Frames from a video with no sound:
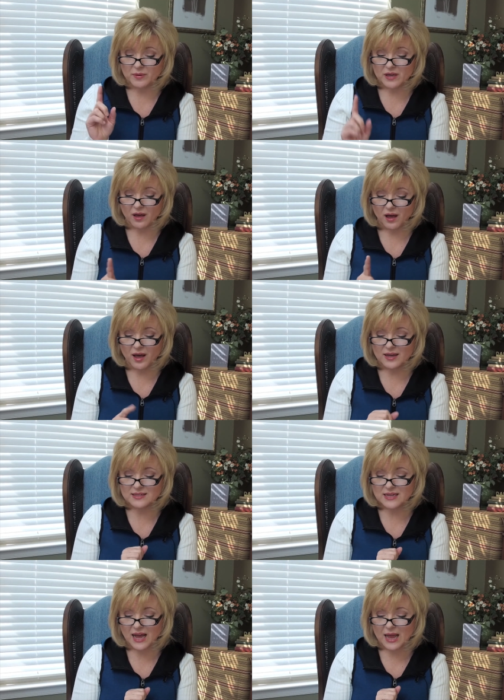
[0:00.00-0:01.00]

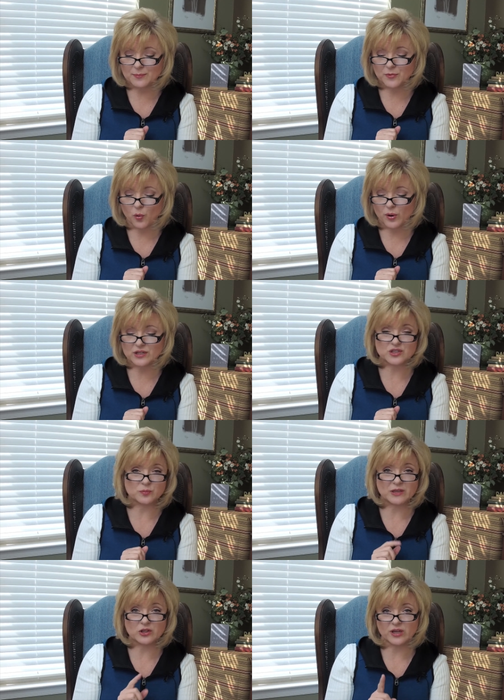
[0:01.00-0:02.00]
because I'm going to
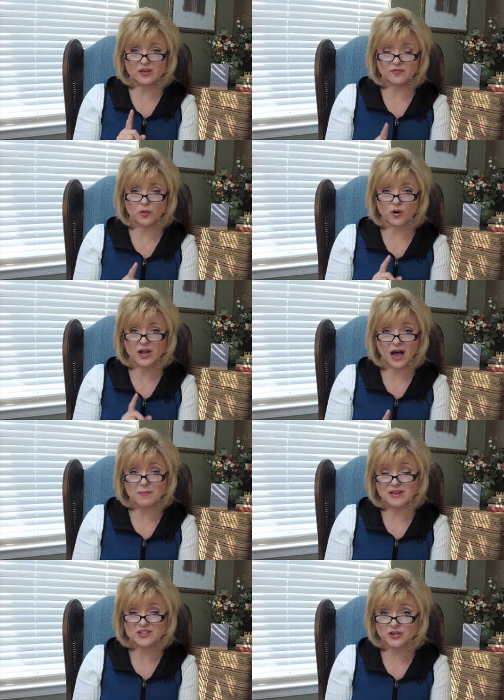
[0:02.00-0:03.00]
be looking for a
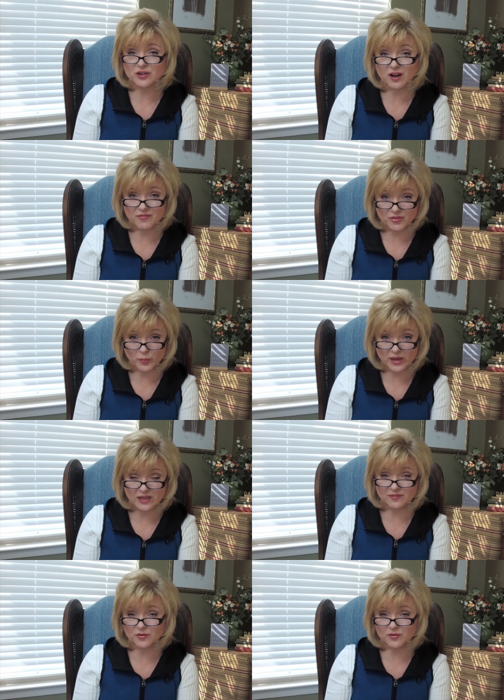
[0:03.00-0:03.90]
commenter of the week.